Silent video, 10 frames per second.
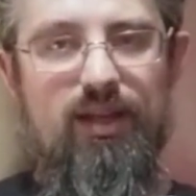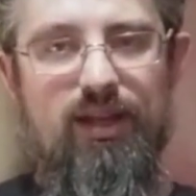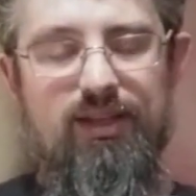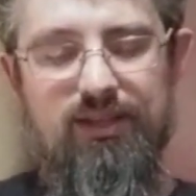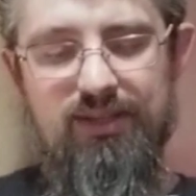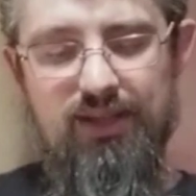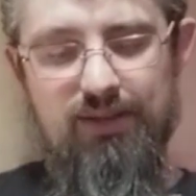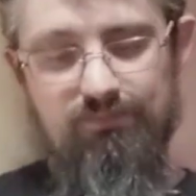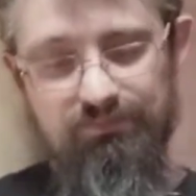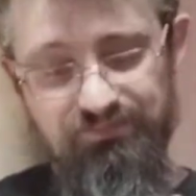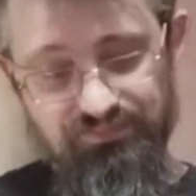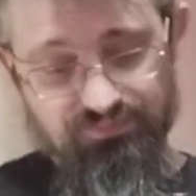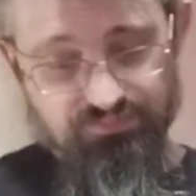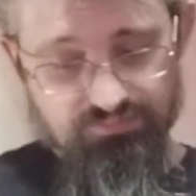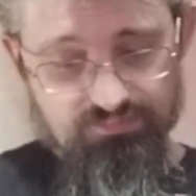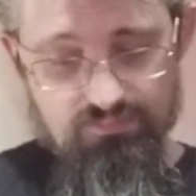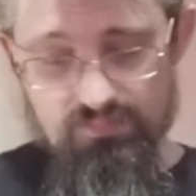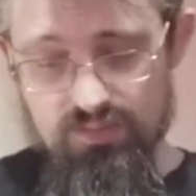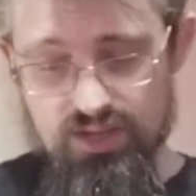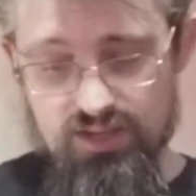and
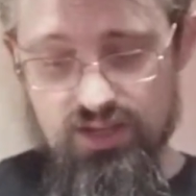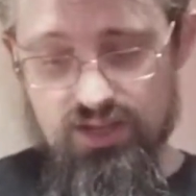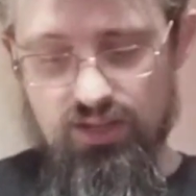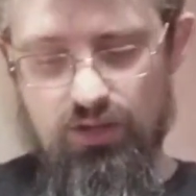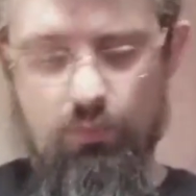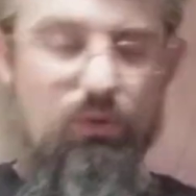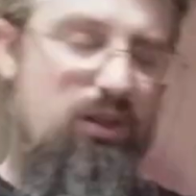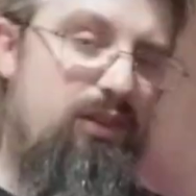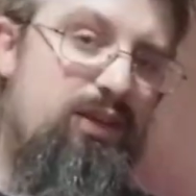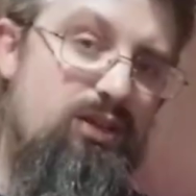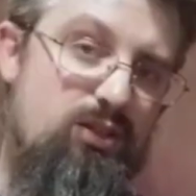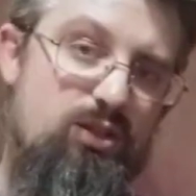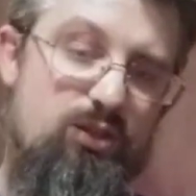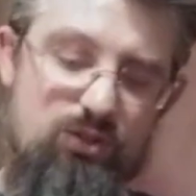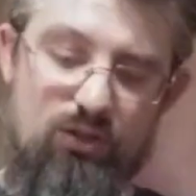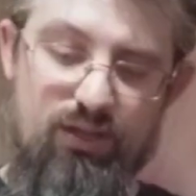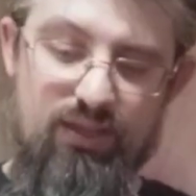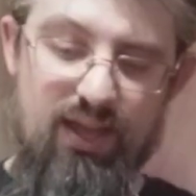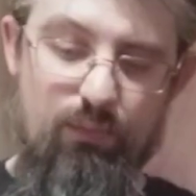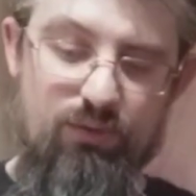kind of one of the things I touched on in
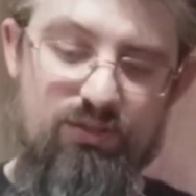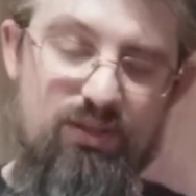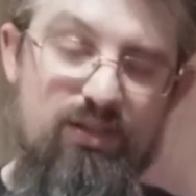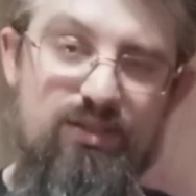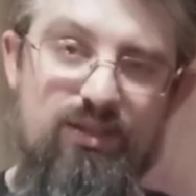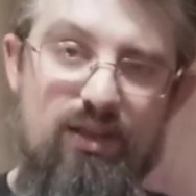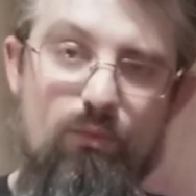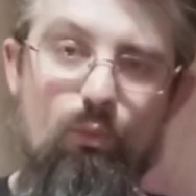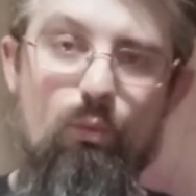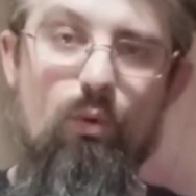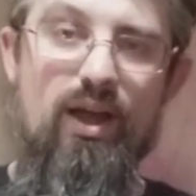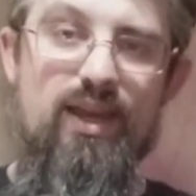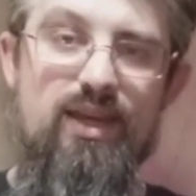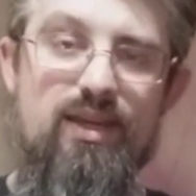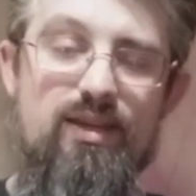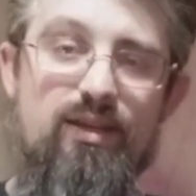that was that way